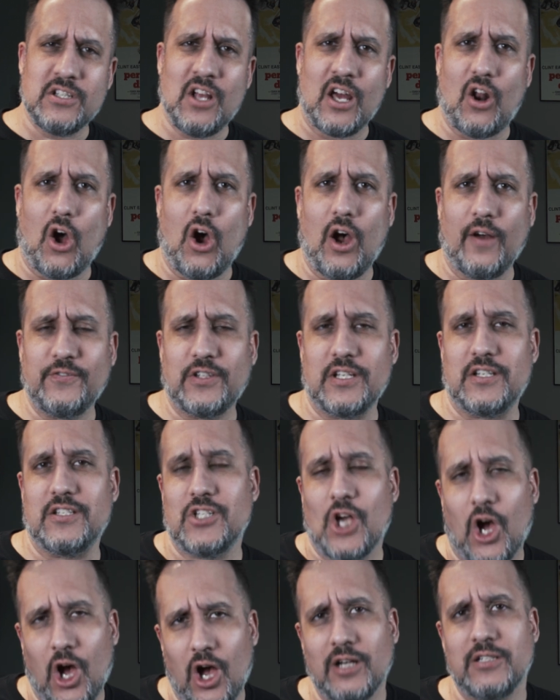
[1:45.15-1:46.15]
not often
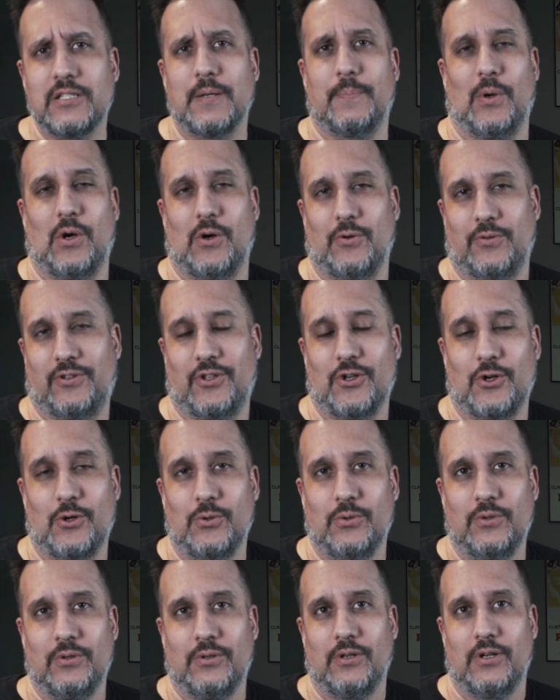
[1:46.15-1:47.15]
talked about,
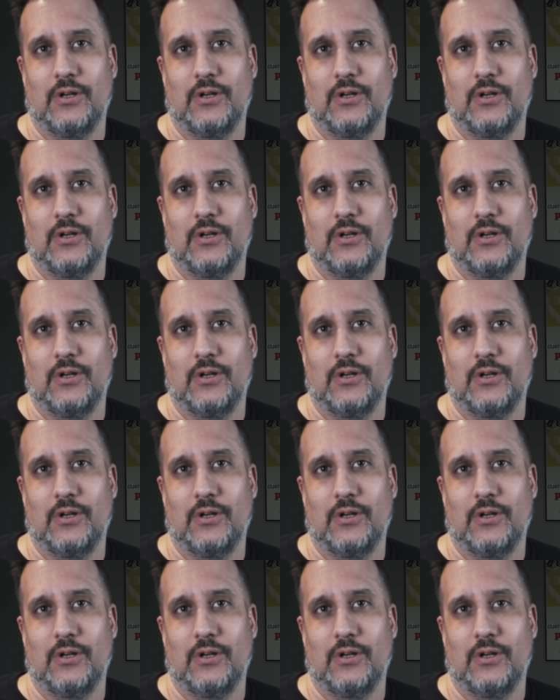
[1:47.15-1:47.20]
though,